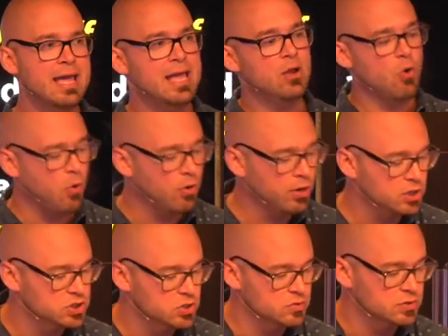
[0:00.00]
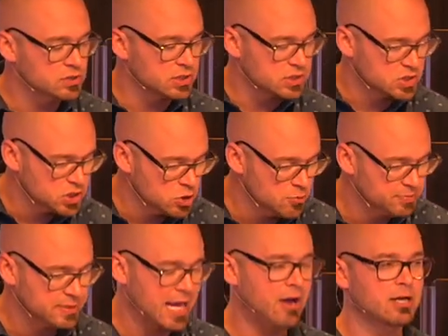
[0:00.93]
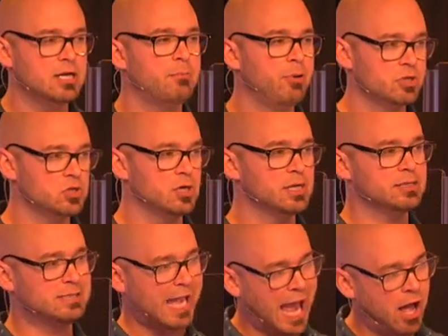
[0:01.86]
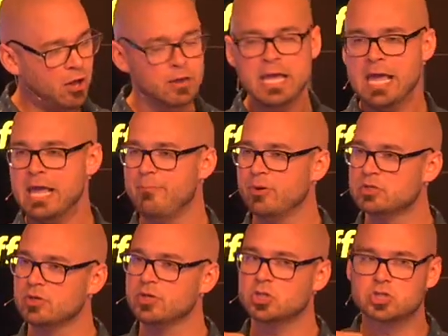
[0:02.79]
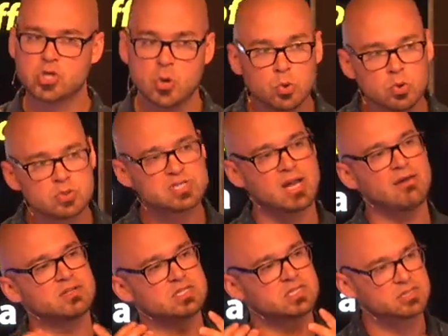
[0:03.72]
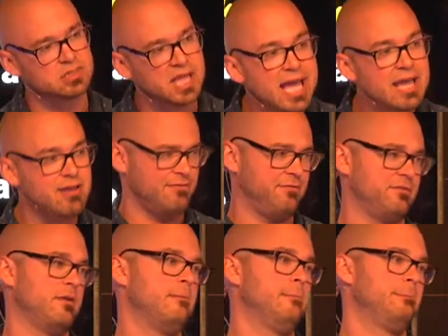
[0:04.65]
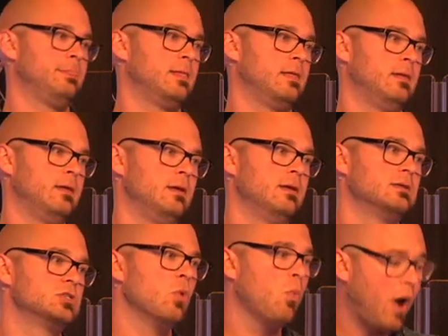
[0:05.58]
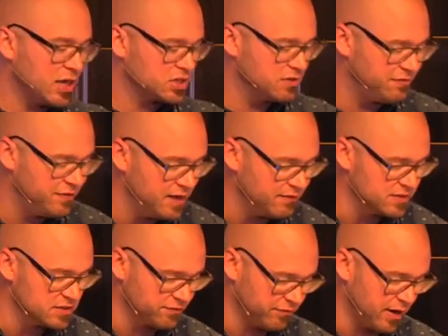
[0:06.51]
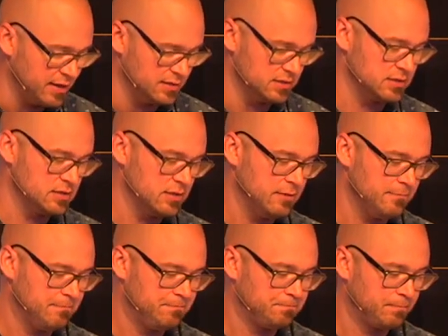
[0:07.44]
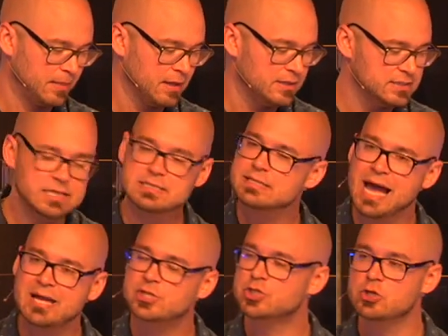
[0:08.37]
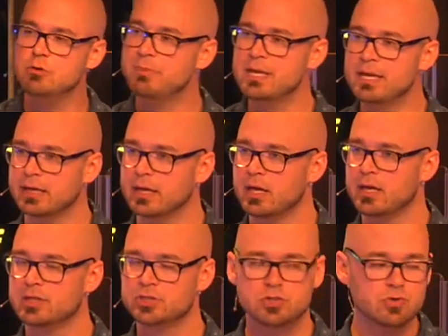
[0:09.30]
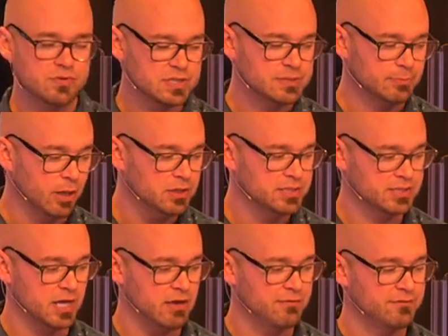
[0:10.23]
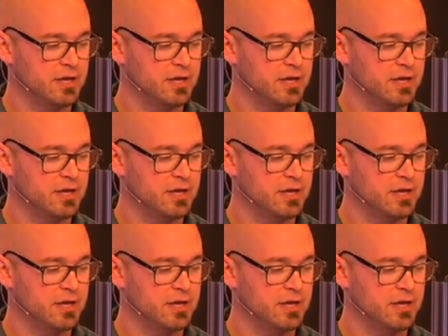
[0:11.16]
in order to stoop down, and he puts on a towel. He puts on the tools of a slave to wash the feet of his friends. See, he's not too big to do the small stuff.